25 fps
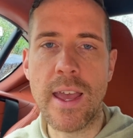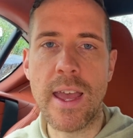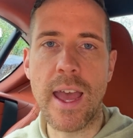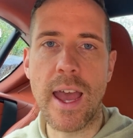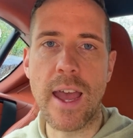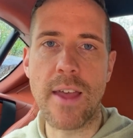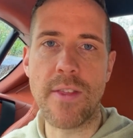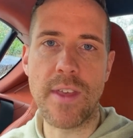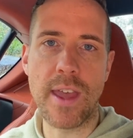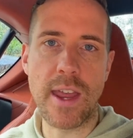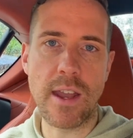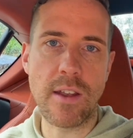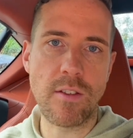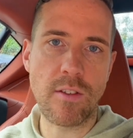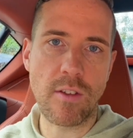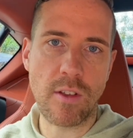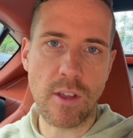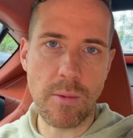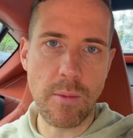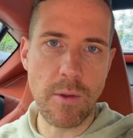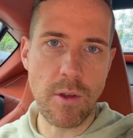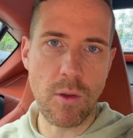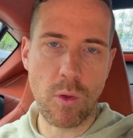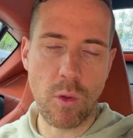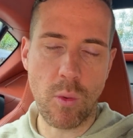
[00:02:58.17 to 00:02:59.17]
and then to
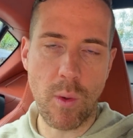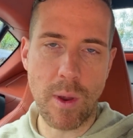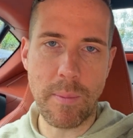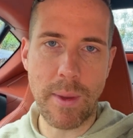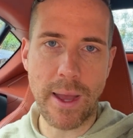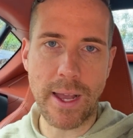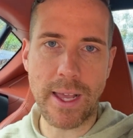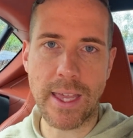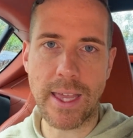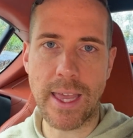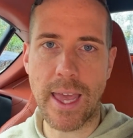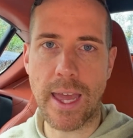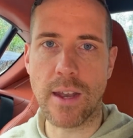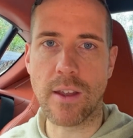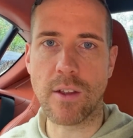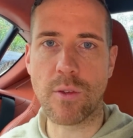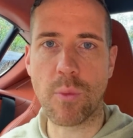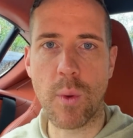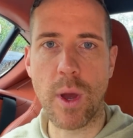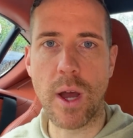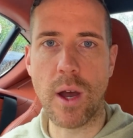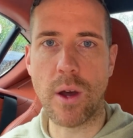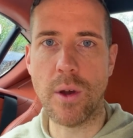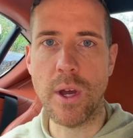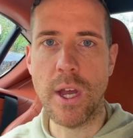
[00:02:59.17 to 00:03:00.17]
commute all the way back again as
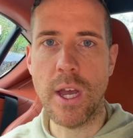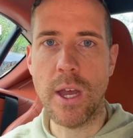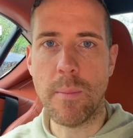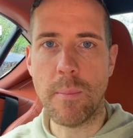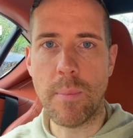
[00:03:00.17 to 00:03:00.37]
well.